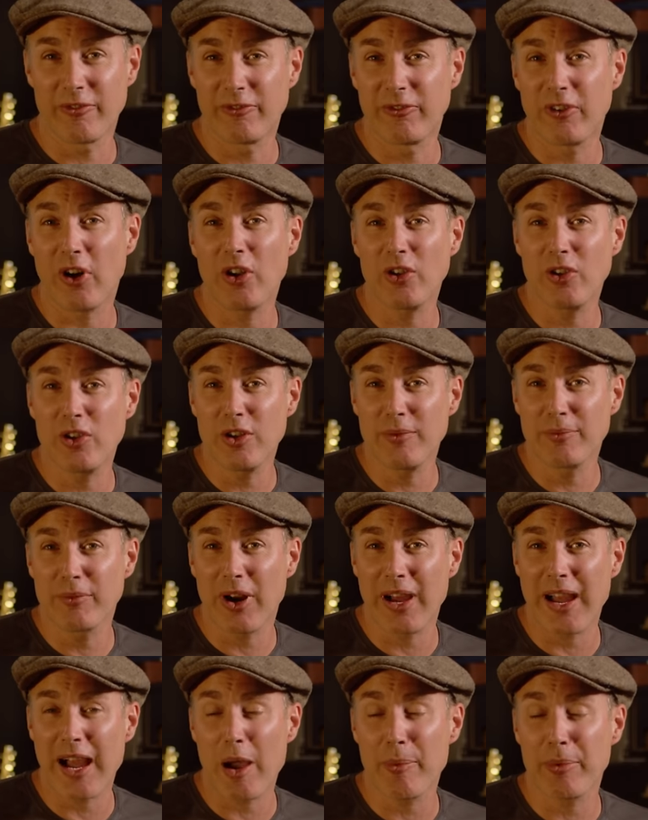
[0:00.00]
volume
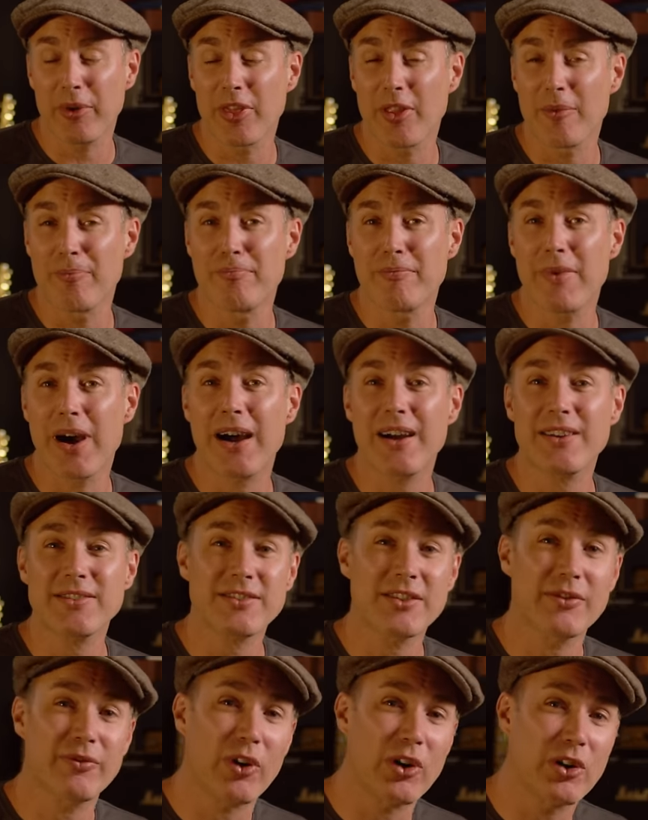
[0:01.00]
right up and the
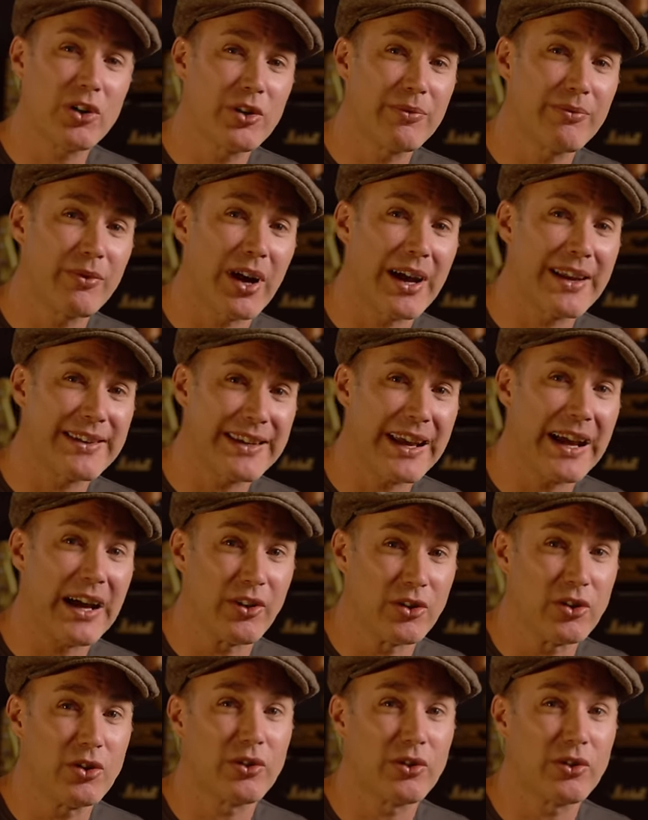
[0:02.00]
master volume right down,